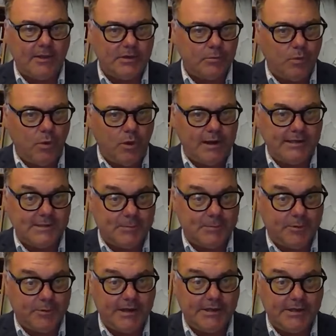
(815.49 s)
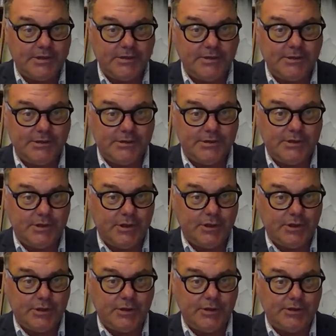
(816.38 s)
what inspiration do
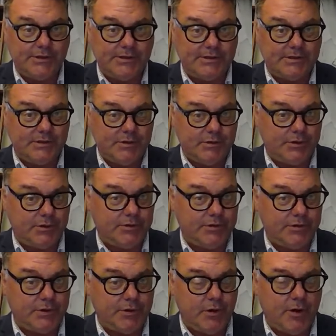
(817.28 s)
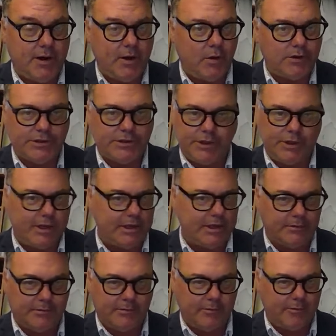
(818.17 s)
you use to to cry, or do you
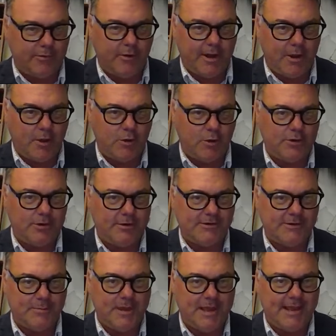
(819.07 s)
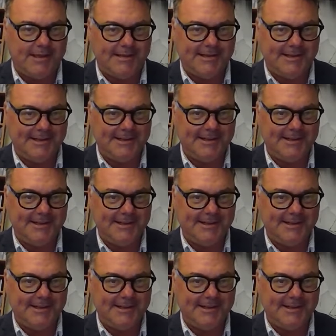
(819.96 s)
can cry on demand?